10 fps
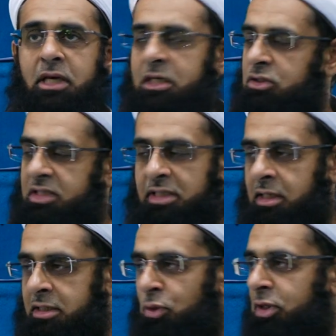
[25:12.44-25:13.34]
So he said
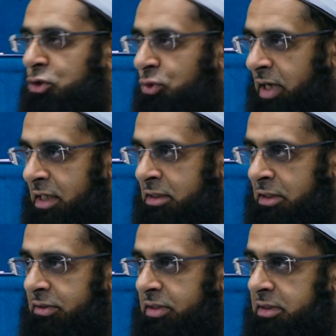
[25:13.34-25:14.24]
there's only two
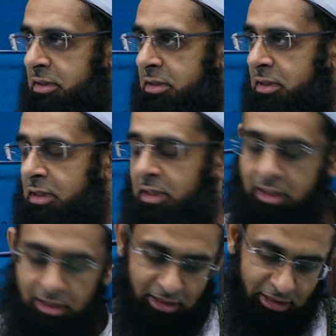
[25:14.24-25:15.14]
categories
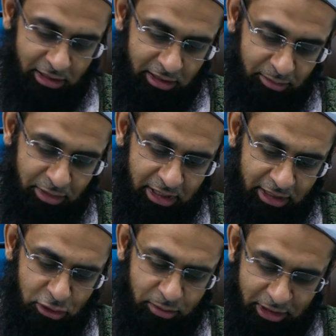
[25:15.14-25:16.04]
May Allah
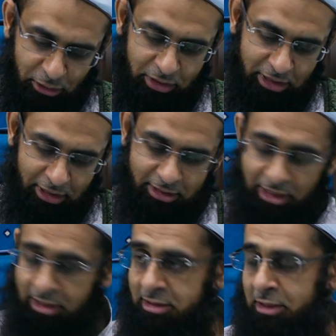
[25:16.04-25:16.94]
subhanahu wa ta'ala
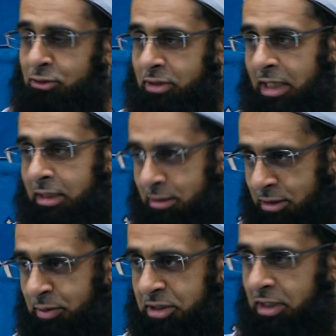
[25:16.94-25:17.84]
take us into that
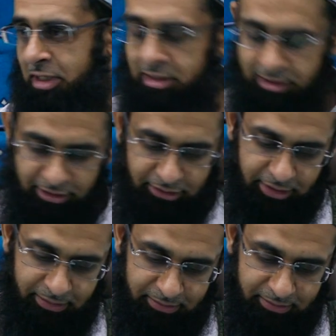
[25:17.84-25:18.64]
special category.